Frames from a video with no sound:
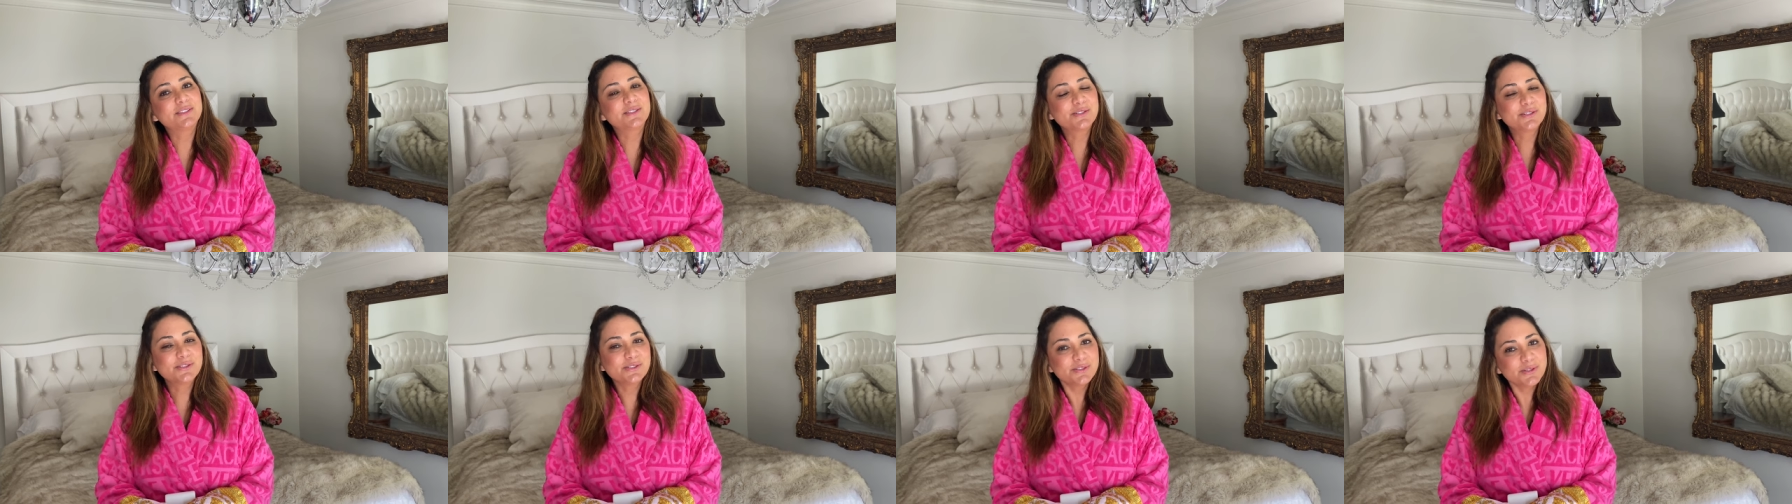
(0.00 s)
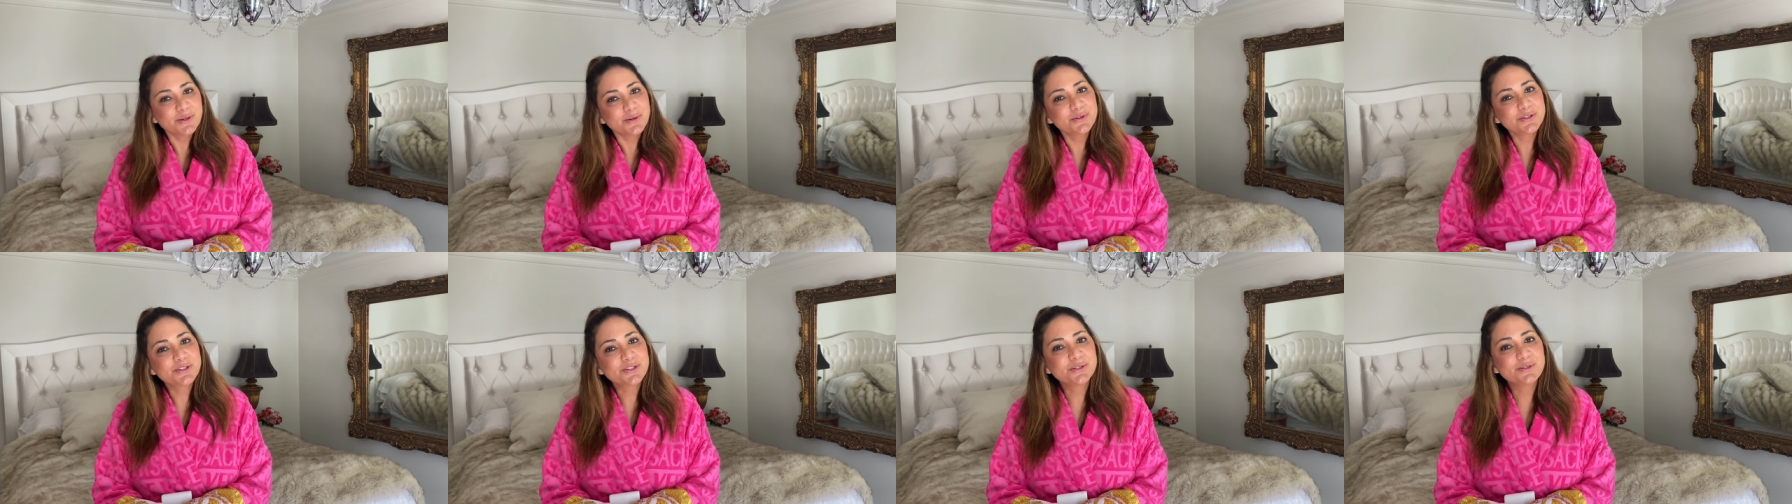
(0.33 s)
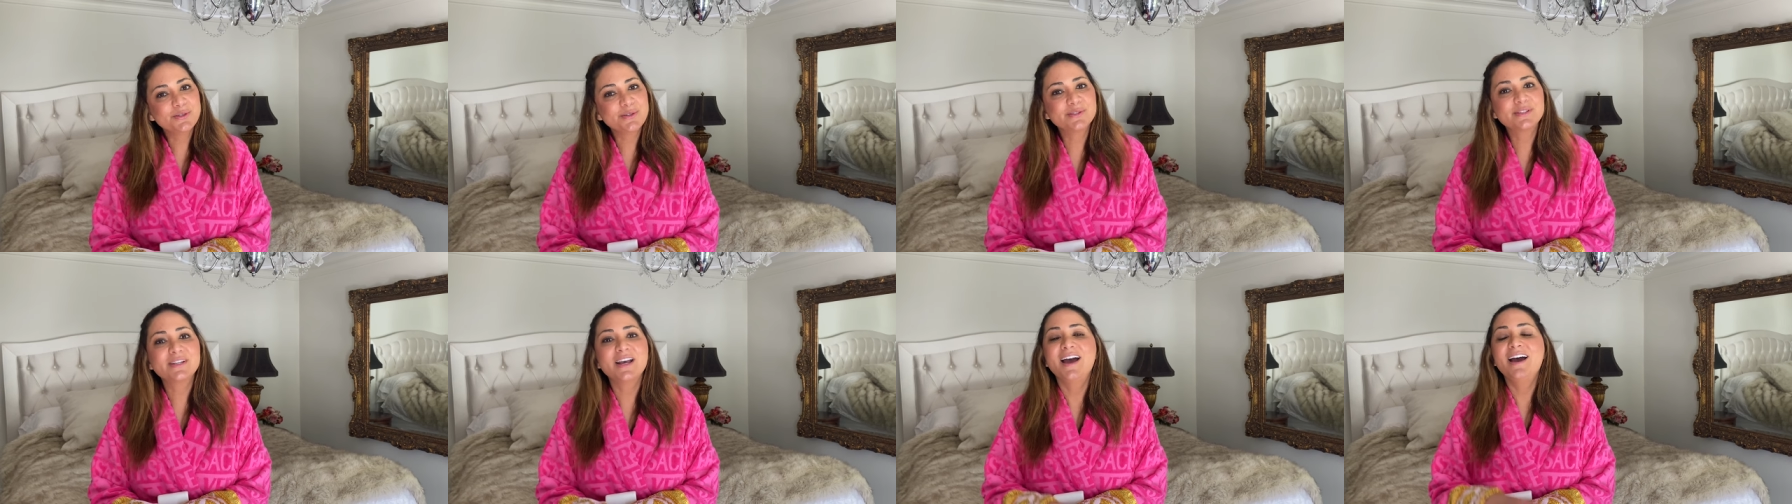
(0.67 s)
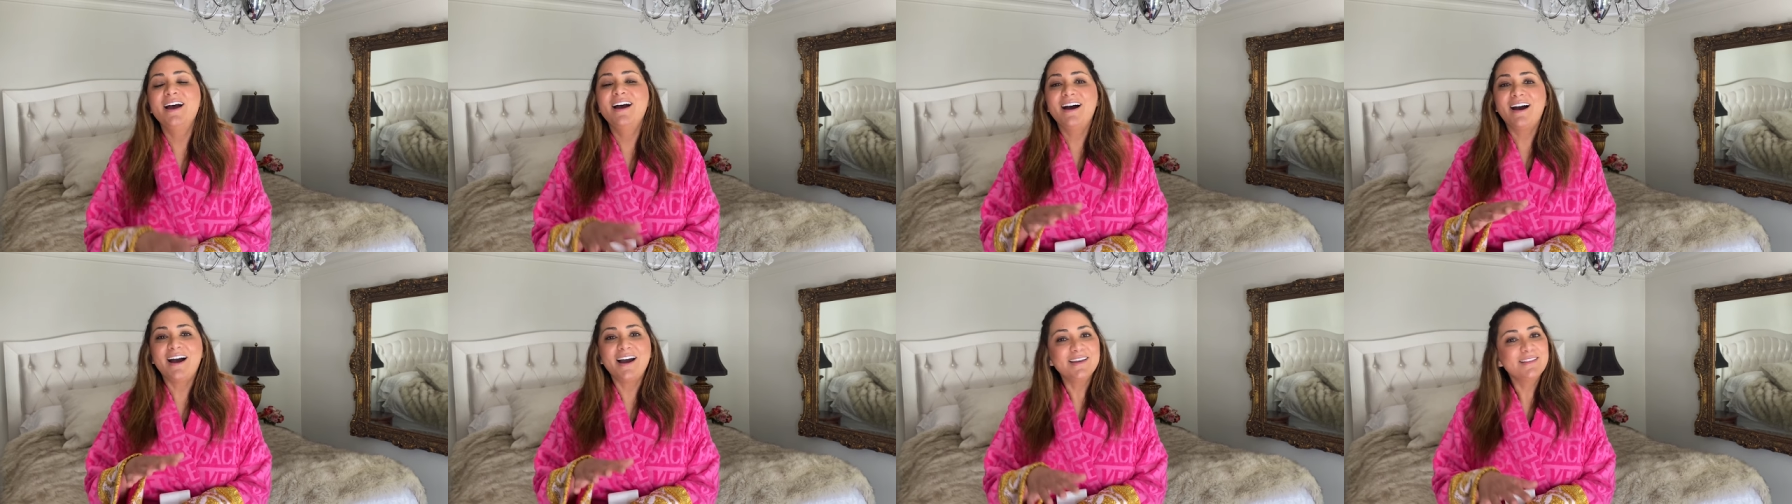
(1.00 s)
socials.
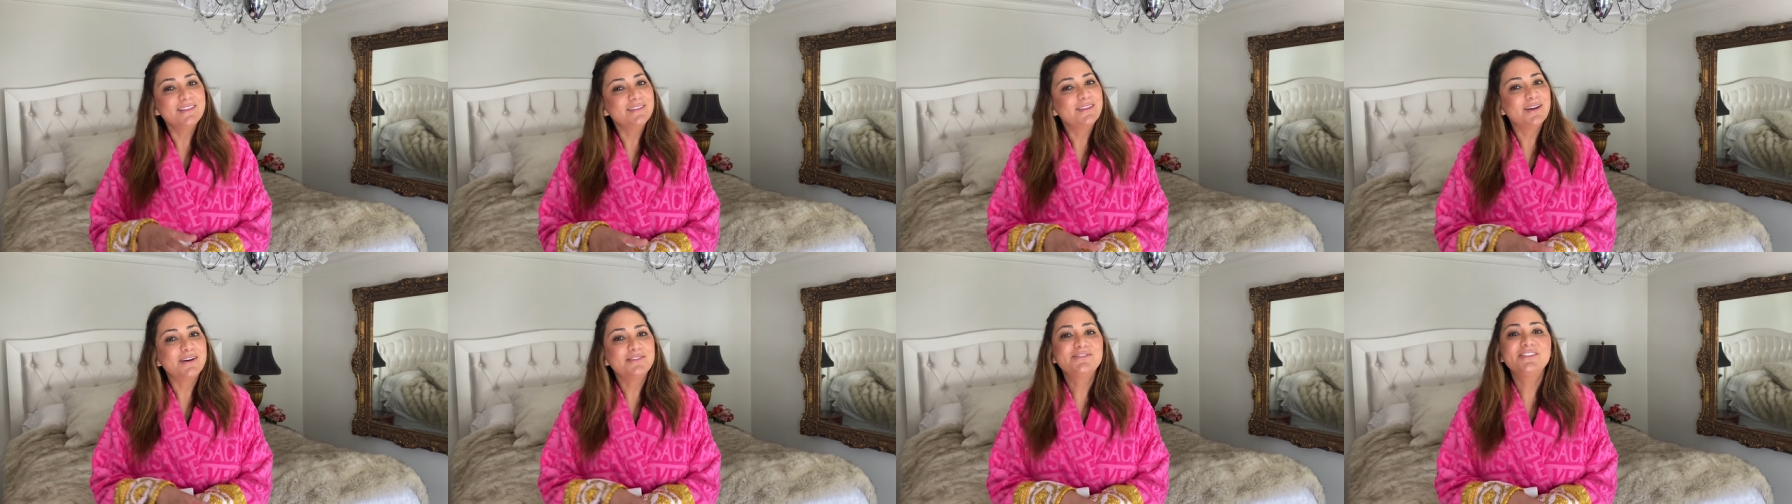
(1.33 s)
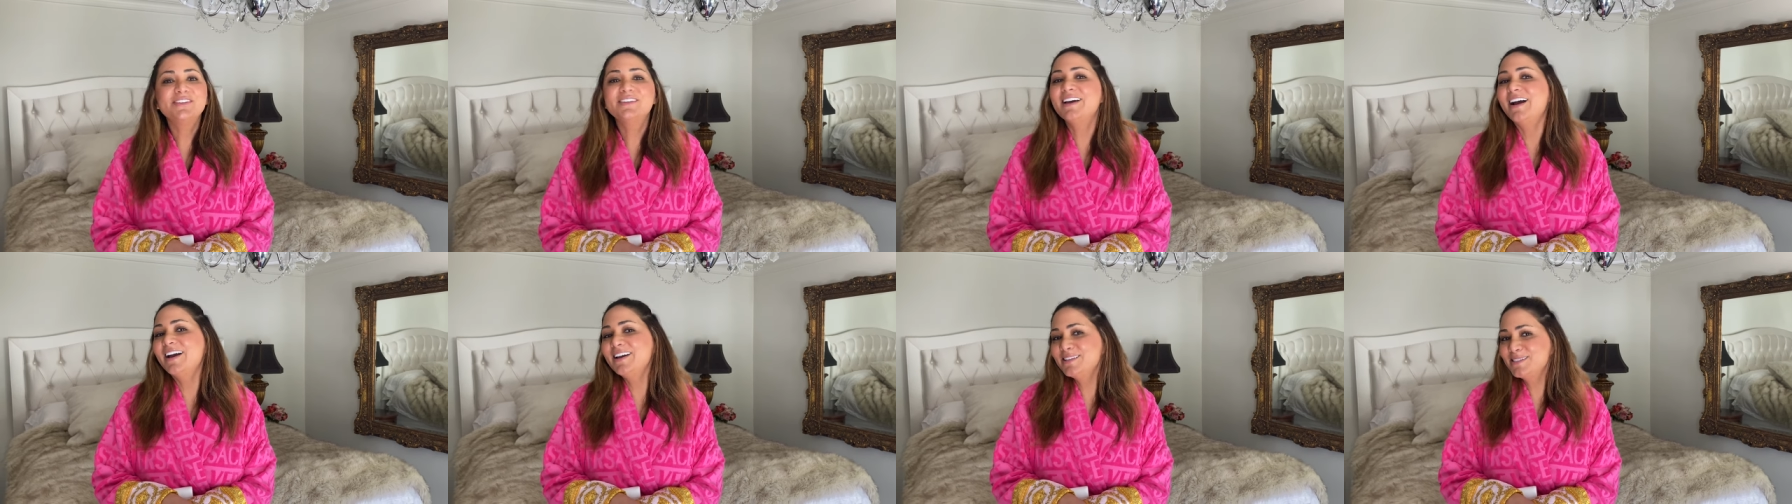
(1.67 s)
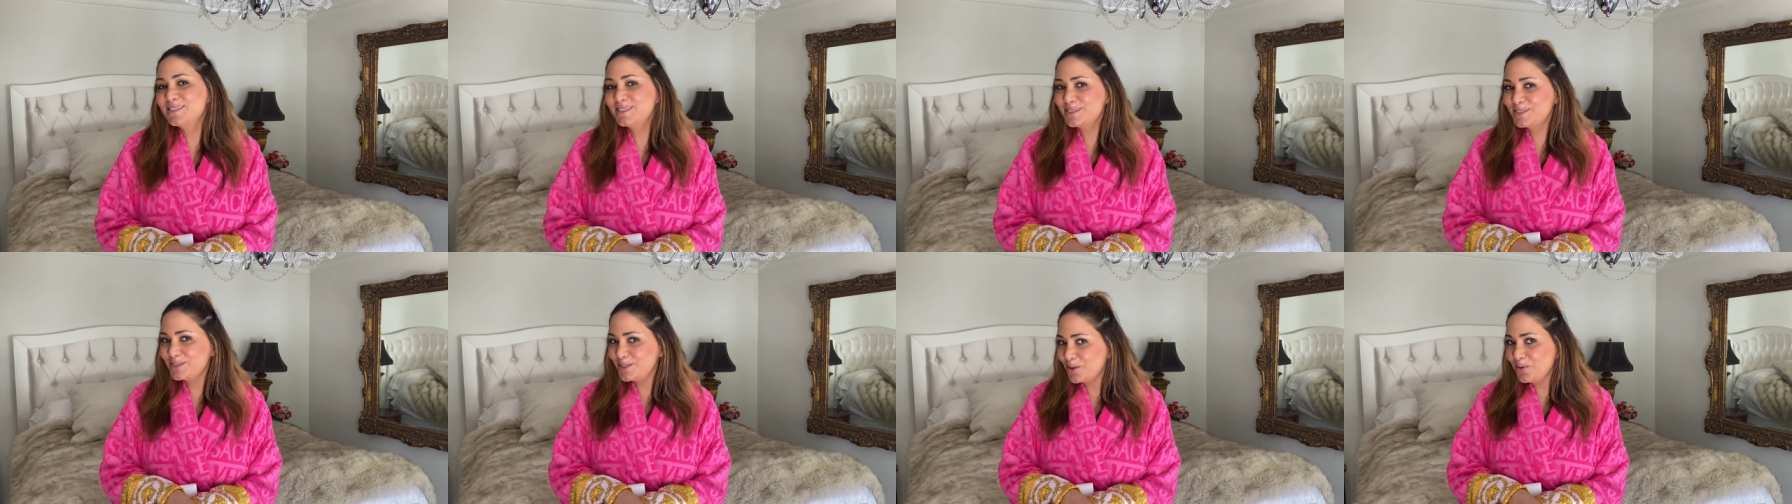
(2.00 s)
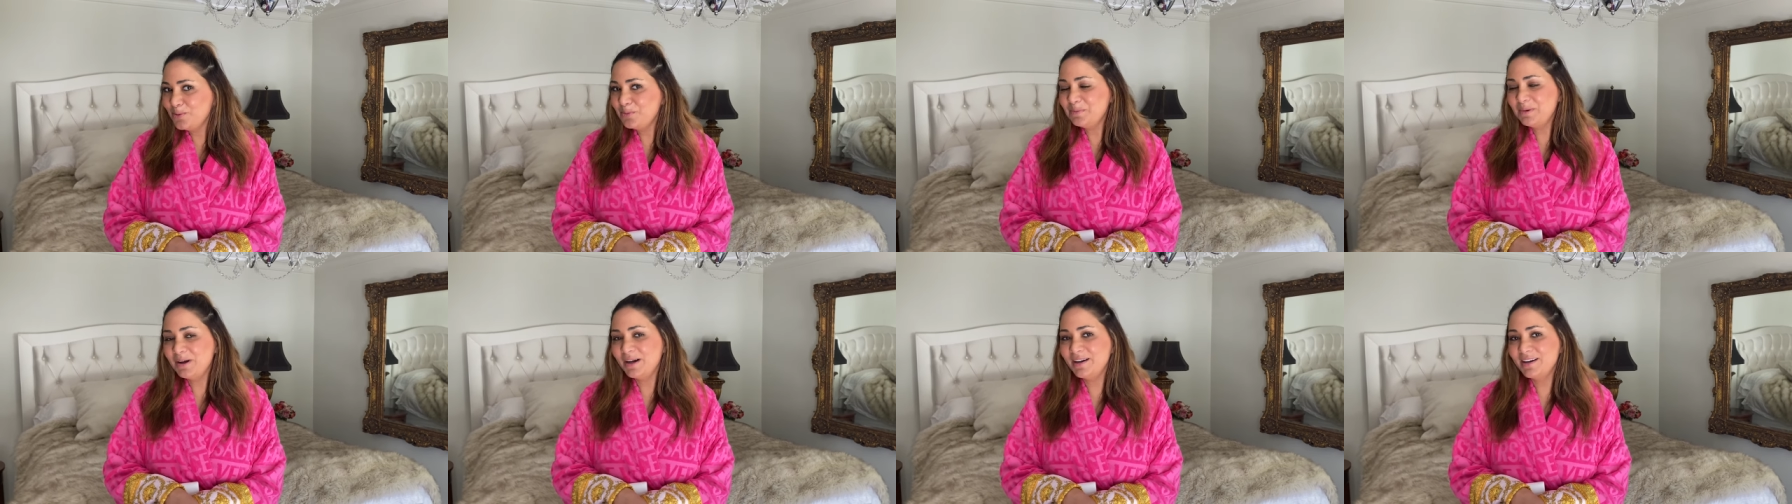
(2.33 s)
I love you guys so
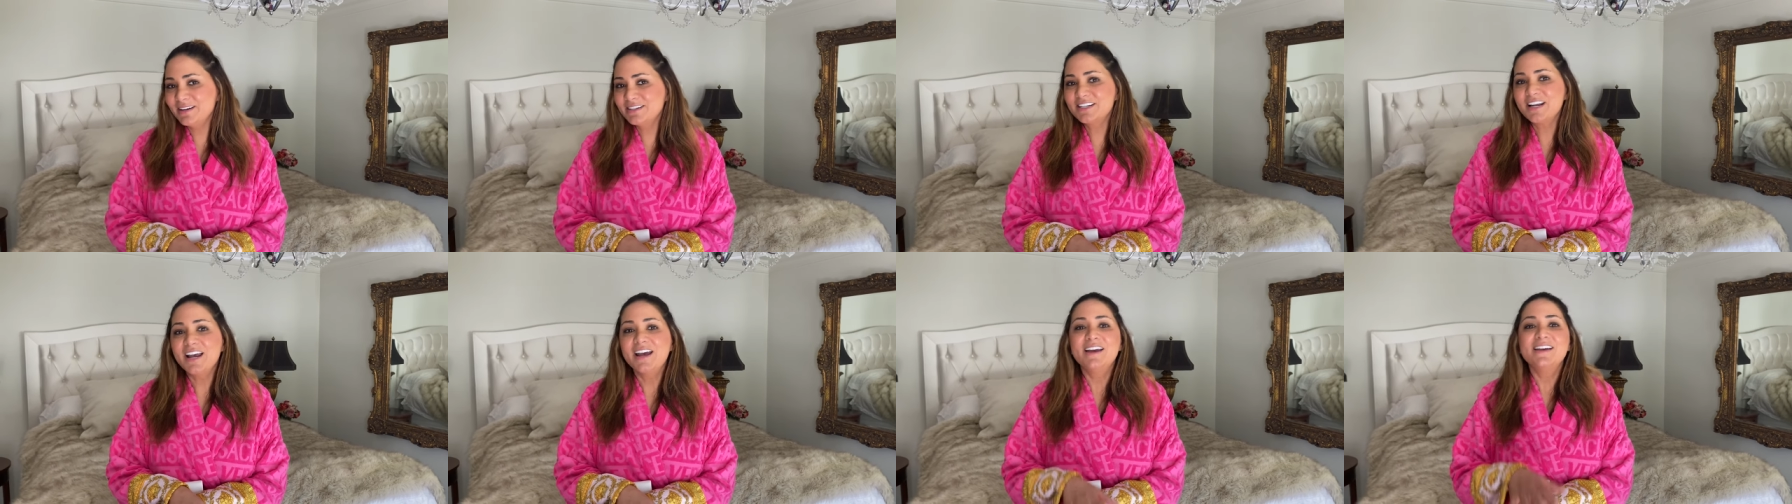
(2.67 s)
much.